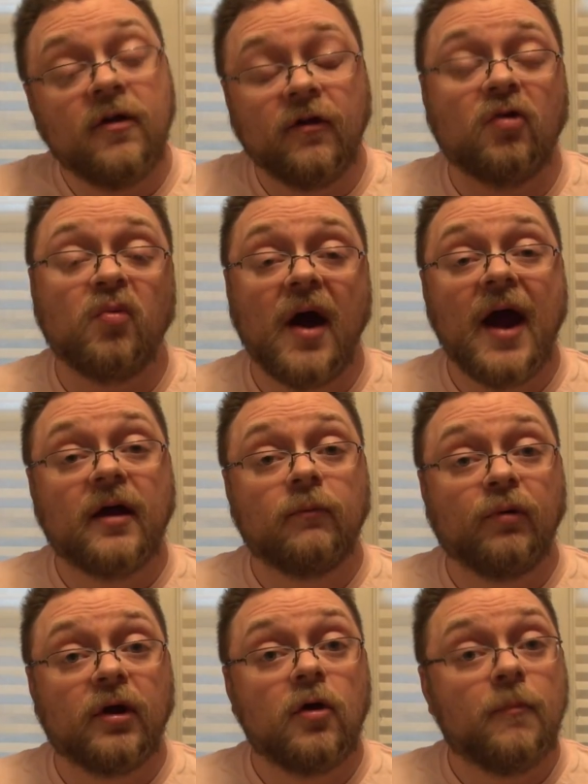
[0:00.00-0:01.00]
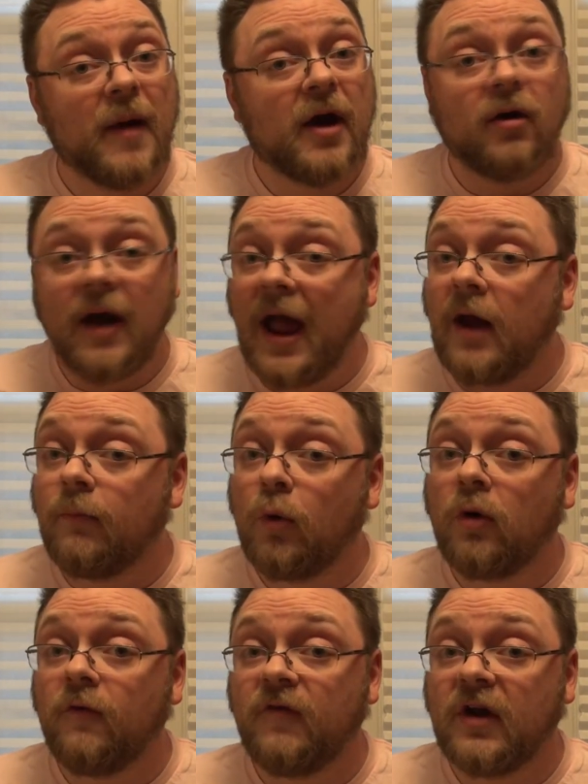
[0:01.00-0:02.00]
This way I can bring you better and
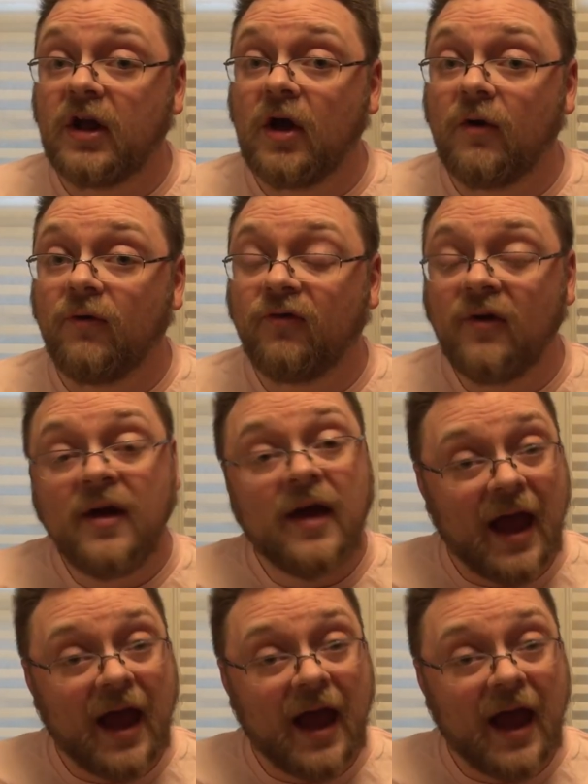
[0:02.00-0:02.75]
more videos,